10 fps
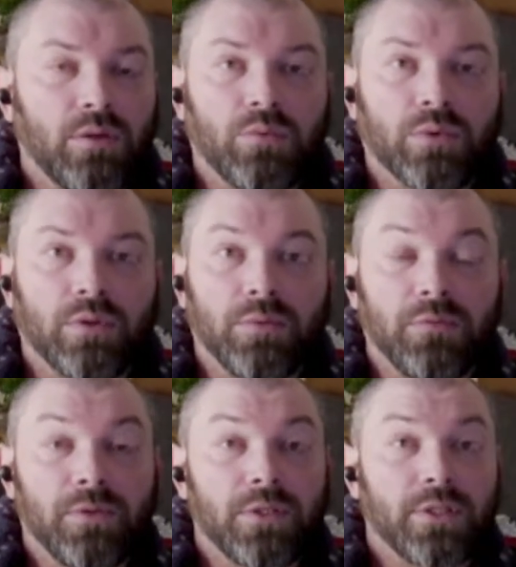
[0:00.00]
We're going to be
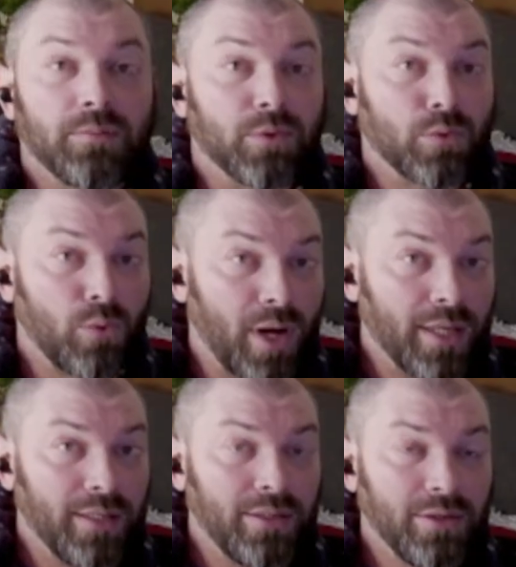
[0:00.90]
finishing up the
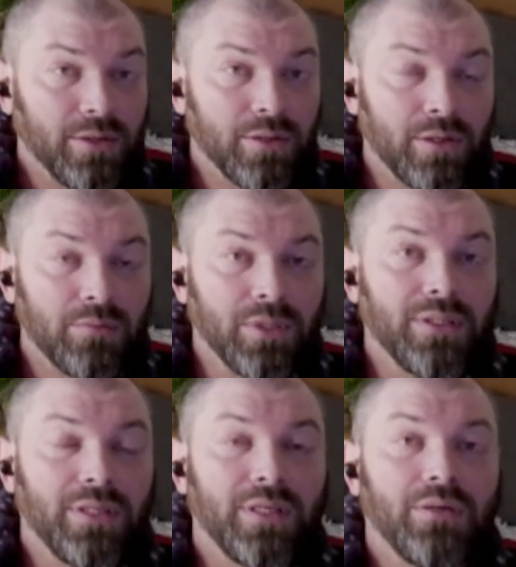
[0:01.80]
Quiet Year on
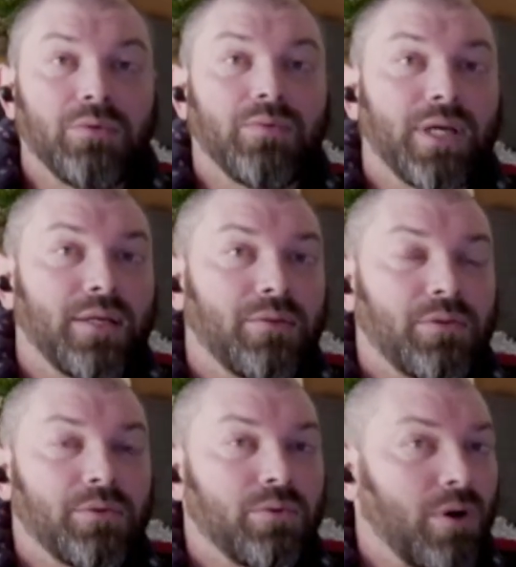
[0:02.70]
Monday. We've gotten
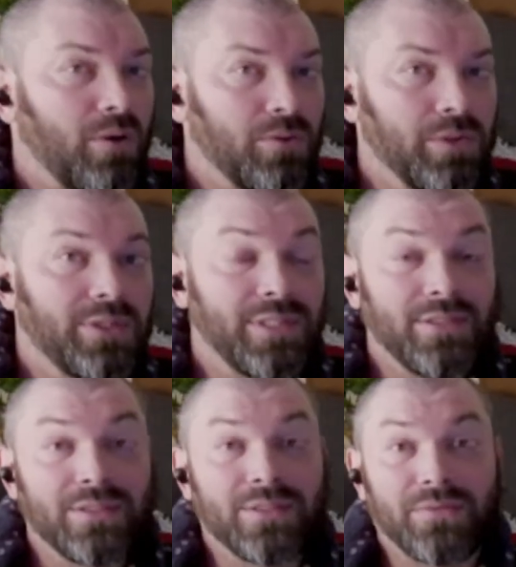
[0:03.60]
through all 3
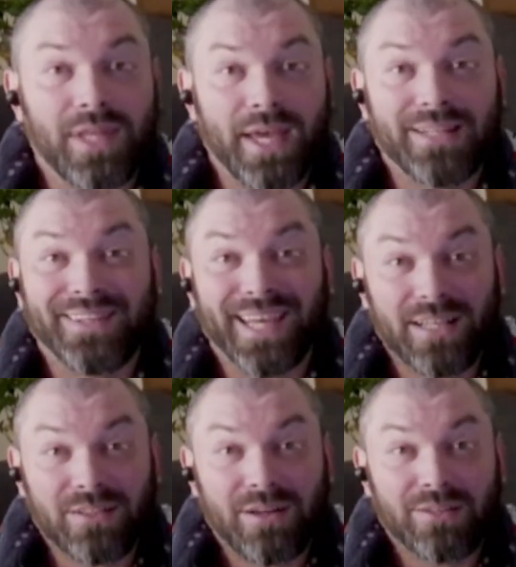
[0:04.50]
seasons of that, and
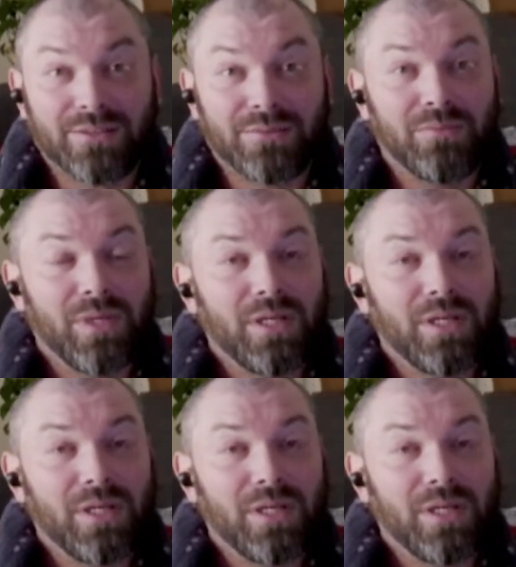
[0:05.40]
that's awesome.